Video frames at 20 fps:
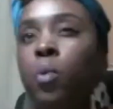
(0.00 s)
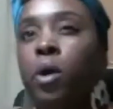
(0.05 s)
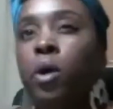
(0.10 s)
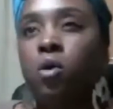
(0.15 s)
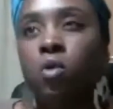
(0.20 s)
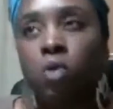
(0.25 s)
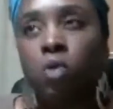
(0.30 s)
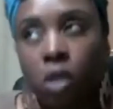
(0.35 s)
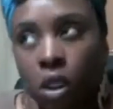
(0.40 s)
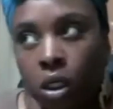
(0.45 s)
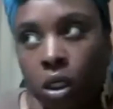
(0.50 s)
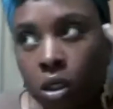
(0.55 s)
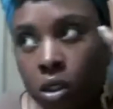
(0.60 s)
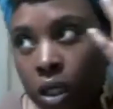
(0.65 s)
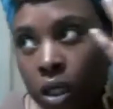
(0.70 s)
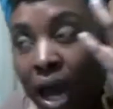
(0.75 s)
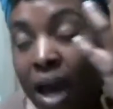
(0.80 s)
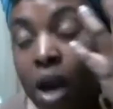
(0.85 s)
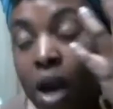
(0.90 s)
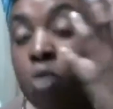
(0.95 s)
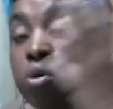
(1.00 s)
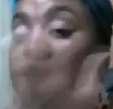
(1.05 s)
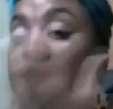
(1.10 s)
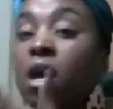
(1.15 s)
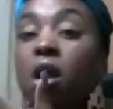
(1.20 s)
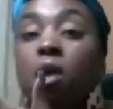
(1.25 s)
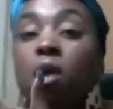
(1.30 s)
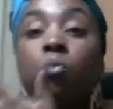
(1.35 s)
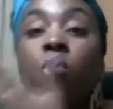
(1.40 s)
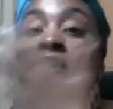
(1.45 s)
work. I don't
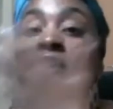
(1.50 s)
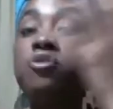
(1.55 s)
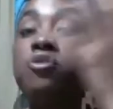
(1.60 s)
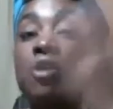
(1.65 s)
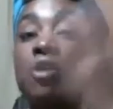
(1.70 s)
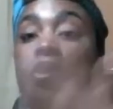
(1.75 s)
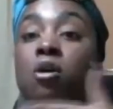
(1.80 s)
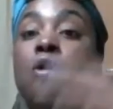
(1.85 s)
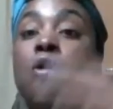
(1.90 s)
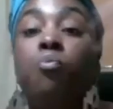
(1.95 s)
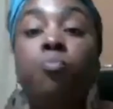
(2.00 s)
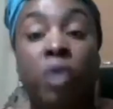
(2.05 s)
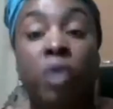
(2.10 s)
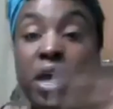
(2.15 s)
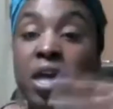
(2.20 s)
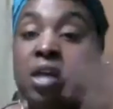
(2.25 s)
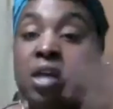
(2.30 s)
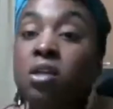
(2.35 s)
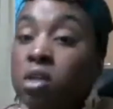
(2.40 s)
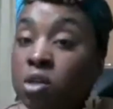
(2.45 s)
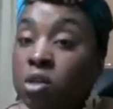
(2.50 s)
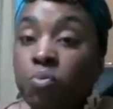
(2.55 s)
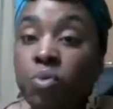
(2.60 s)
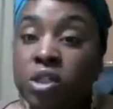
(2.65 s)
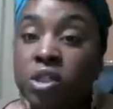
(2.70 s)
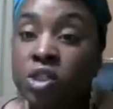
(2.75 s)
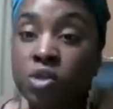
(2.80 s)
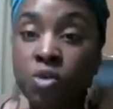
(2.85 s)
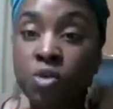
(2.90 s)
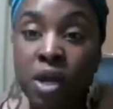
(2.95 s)
care yes. whether they're into
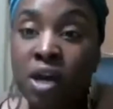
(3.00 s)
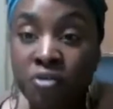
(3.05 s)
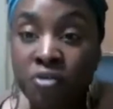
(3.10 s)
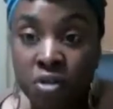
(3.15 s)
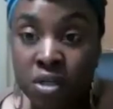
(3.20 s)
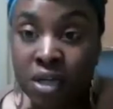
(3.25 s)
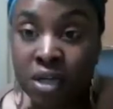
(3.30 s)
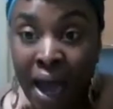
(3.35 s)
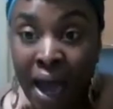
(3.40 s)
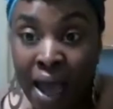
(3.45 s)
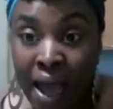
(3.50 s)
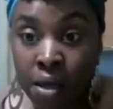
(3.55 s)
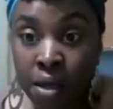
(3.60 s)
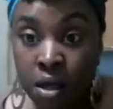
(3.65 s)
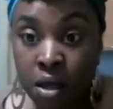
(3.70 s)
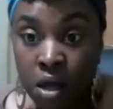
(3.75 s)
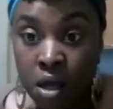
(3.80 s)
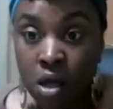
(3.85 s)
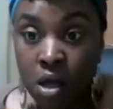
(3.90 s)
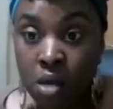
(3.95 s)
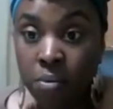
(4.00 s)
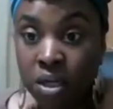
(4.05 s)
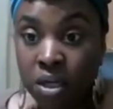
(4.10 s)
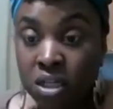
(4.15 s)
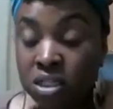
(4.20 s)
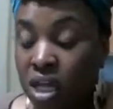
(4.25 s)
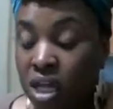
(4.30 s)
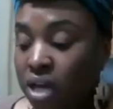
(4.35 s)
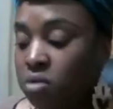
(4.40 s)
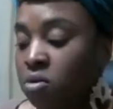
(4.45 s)
witchcraft or not,
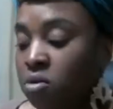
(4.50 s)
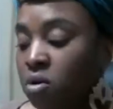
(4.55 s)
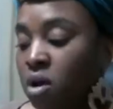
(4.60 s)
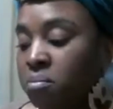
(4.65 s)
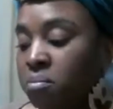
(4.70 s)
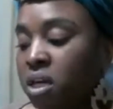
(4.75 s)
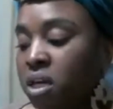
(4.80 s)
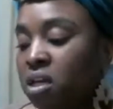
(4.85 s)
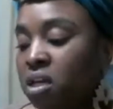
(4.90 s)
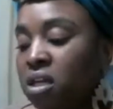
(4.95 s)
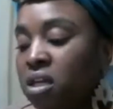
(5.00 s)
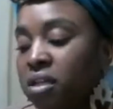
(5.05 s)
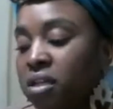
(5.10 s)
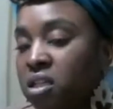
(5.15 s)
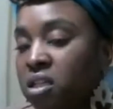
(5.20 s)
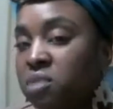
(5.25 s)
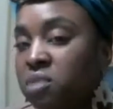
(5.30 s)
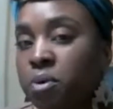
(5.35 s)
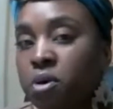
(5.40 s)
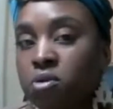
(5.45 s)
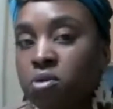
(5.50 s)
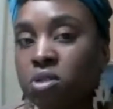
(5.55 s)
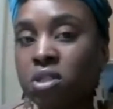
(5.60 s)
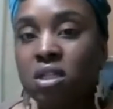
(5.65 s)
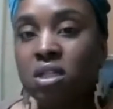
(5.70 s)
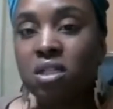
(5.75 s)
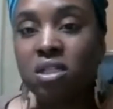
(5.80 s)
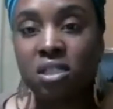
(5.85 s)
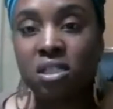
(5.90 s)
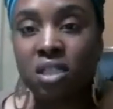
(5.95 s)
because I don't know. I'm getting like this
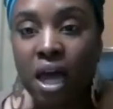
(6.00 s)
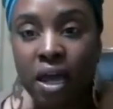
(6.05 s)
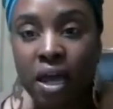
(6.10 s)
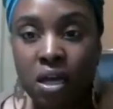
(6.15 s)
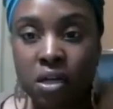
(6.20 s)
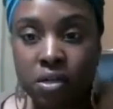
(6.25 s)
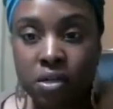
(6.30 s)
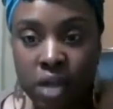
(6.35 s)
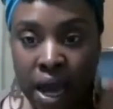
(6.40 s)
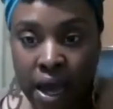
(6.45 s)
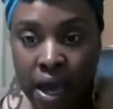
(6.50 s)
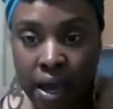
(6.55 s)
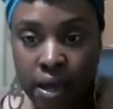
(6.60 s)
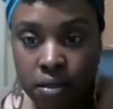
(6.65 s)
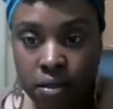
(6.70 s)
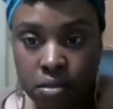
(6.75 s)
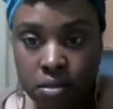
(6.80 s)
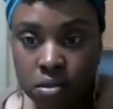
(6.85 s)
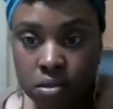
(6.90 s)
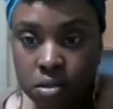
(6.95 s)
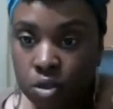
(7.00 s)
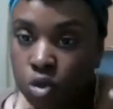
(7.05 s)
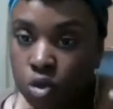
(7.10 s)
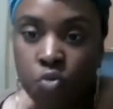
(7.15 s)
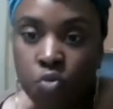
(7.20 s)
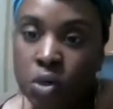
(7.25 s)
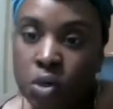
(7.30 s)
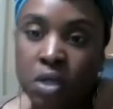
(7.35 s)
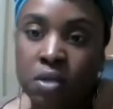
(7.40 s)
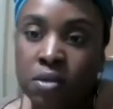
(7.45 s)
person is like not.
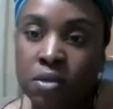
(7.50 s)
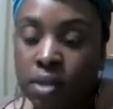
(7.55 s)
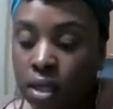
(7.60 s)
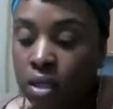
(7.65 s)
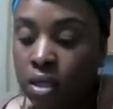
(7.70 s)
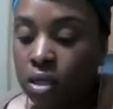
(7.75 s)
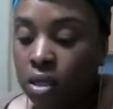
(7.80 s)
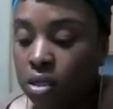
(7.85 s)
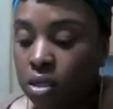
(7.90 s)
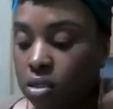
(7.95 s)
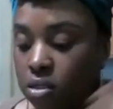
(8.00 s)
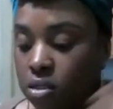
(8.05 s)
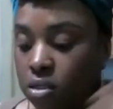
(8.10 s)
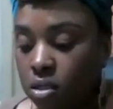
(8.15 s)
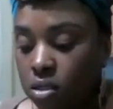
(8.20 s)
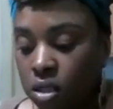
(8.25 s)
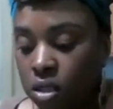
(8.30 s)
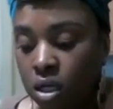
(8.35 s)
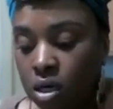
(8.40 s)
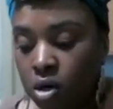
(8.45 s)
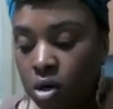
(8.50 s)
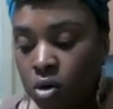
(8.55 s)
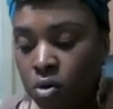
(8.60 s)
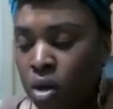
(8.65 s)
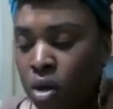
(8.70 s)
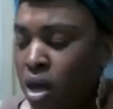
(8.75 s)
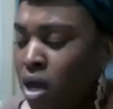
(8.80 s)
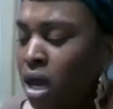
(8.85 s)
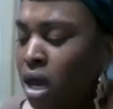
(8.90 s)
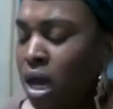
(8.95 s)
You wouldn't think it,
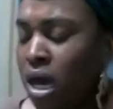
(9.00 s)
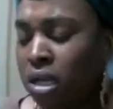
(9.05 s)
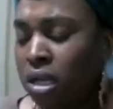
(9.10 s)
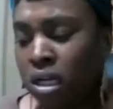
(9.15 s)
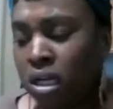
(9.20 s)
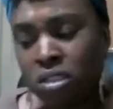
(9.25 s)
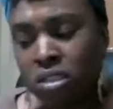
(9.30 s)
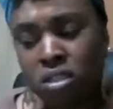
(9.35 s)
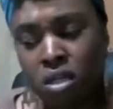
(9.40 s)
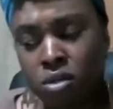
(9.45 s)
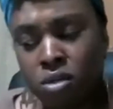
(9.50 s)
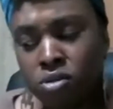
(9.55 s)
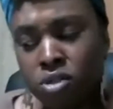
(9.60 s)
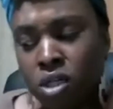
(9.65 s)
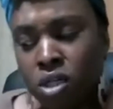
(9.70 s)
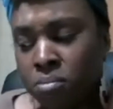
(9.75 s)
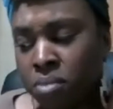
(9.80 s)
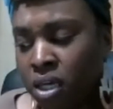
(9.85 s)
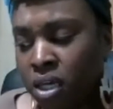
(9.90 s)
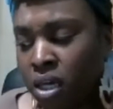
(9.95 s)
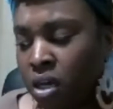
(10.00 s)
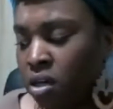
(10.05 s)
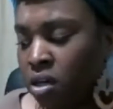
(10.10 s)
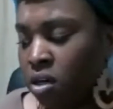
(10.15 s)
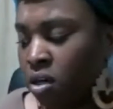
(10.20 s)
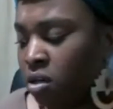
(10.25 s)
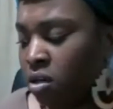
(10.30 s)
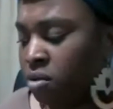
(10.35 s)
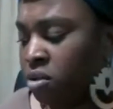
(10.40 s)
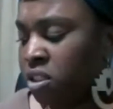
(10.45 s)
Leo. That's the energy I'm
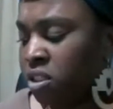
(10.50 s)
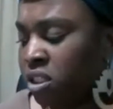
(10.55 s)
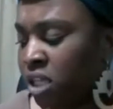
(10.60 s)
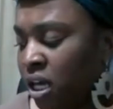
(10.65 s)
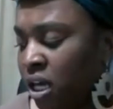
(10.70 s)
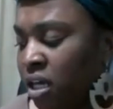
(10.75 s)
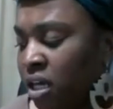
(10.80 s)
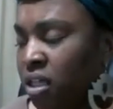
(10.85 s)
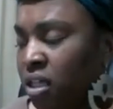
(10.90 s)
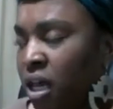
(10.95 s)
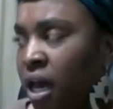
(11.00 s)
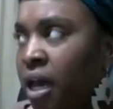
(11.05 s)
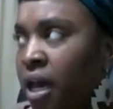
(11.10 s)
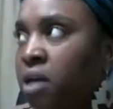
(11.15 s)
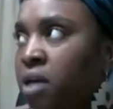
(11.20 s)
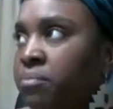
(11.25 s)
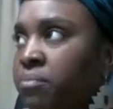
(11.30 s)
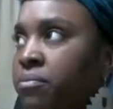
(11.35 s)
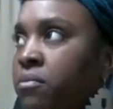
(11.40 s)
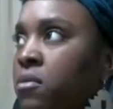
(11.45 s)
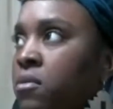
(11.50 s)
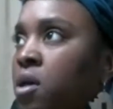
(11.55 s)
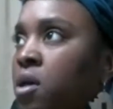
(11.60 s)
getting, and they're saying like